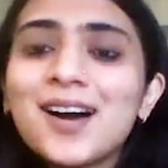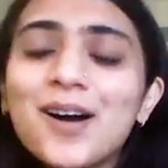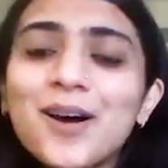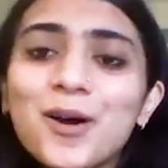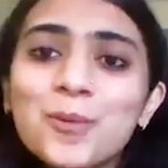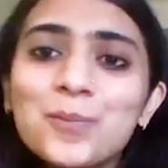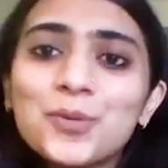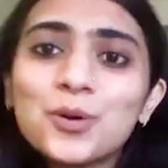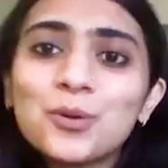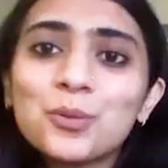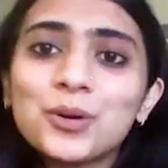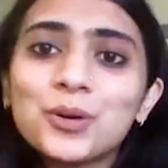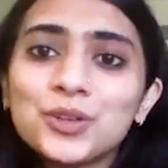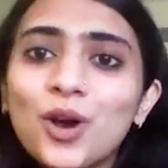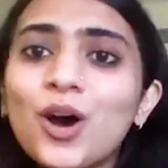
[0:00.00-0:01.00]
Um,
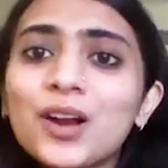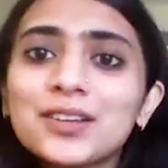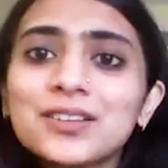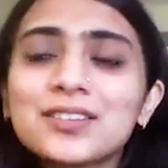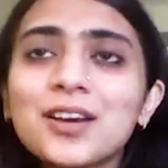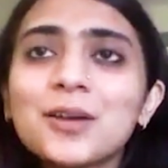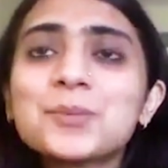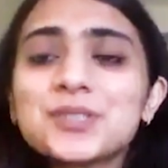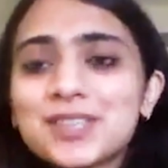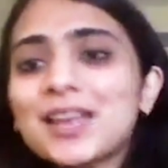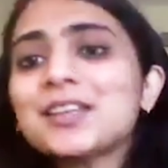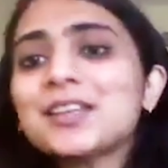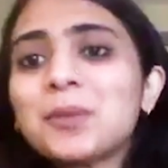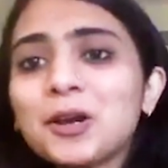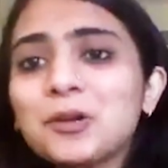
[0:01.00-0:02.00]
were not
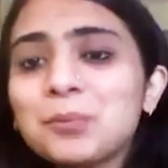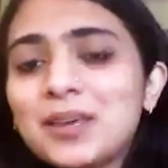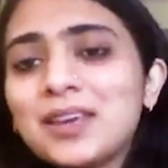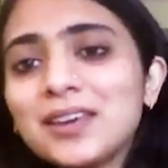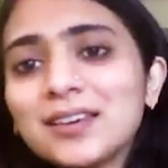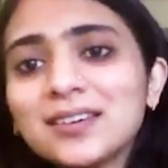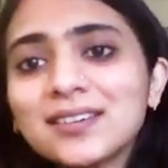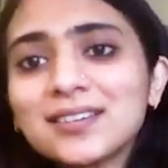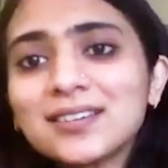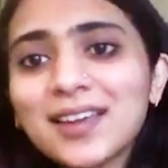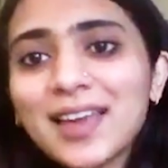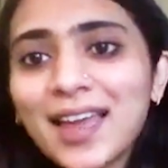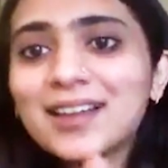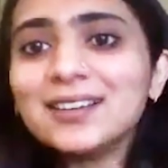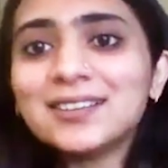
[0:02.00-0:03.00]
upset about being
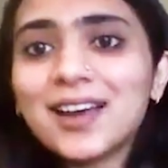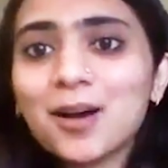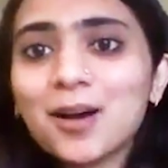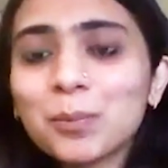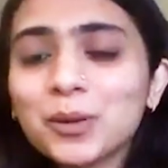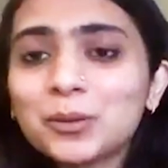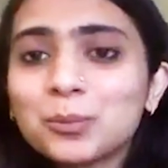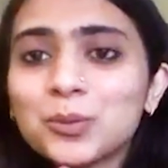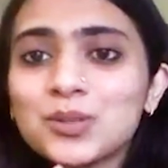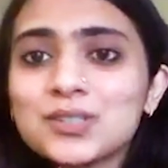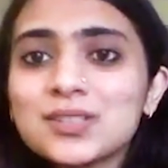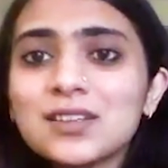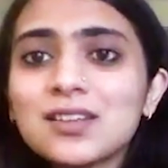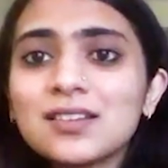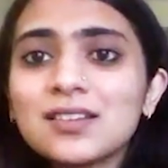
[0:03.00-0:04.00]
held up. It was,
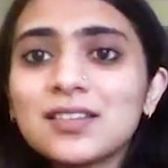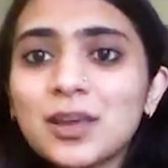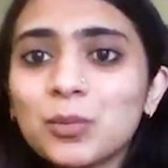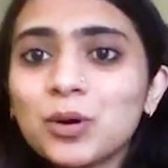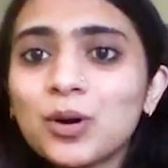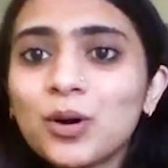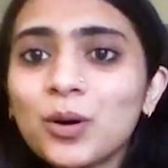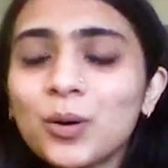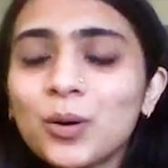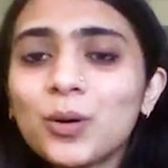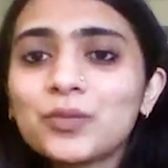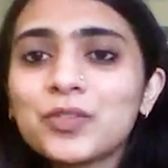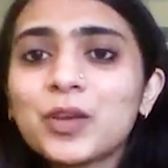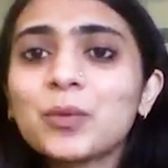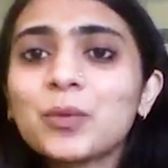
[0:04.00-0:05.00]
they were,
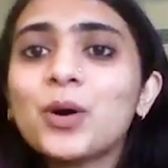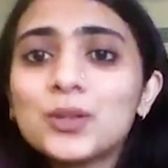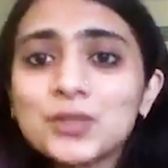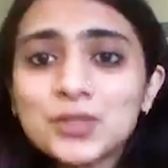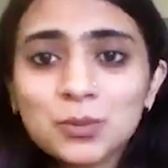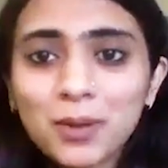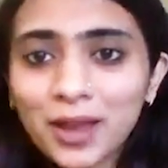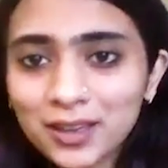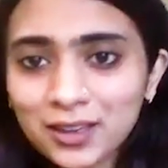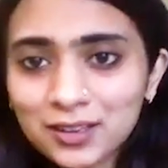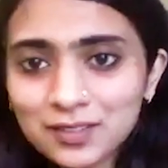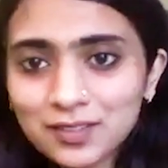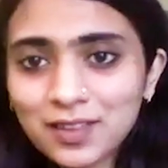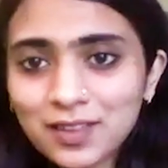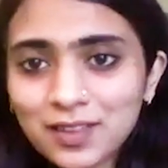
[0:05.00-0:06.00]
they were also buying
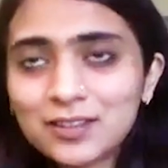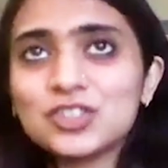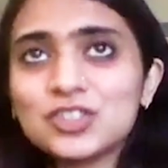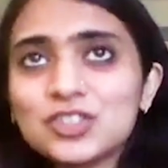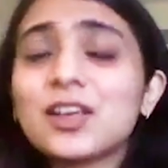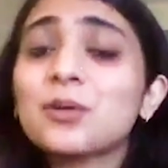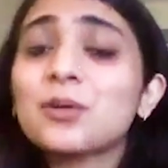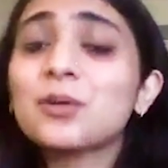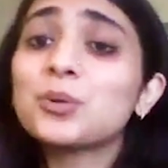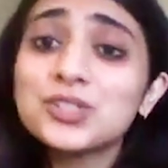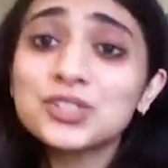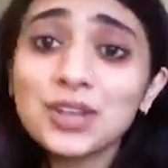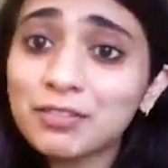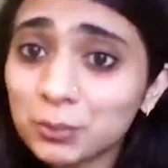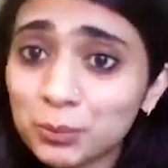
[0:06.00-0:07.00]
into the energy. There
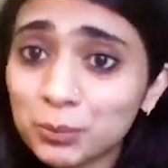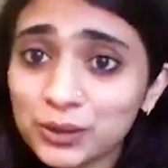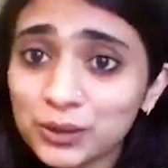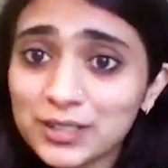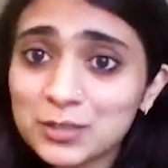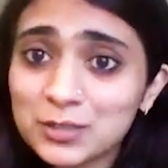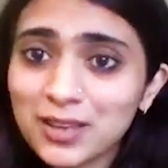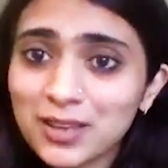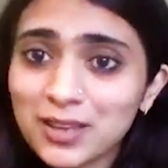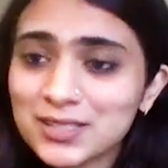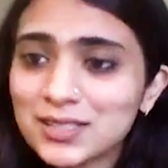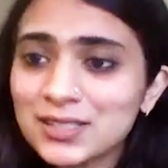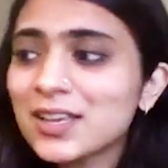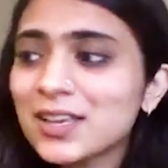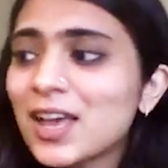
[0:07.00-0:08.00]
was traffic police
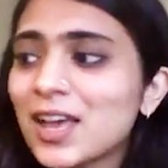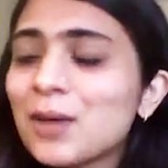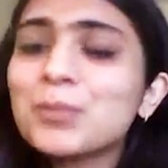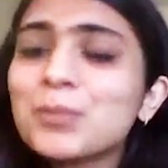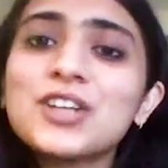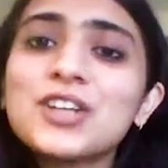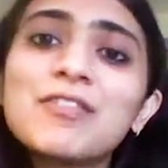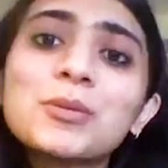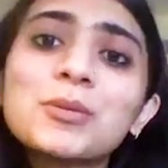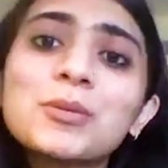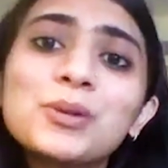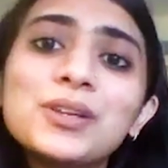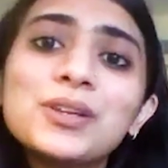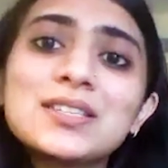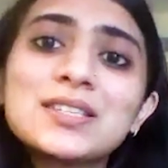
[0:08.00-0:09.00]
present, but traffic
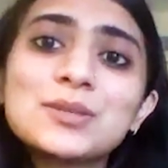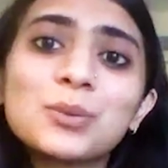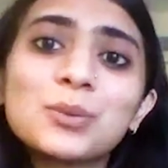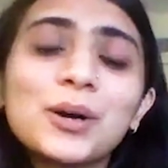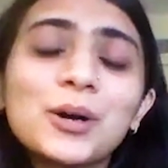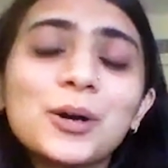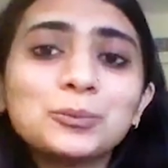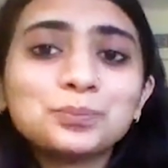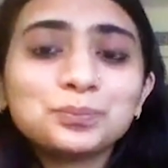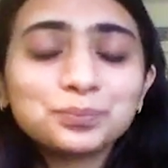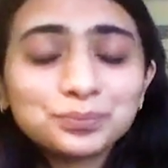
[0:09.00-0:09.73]
police were,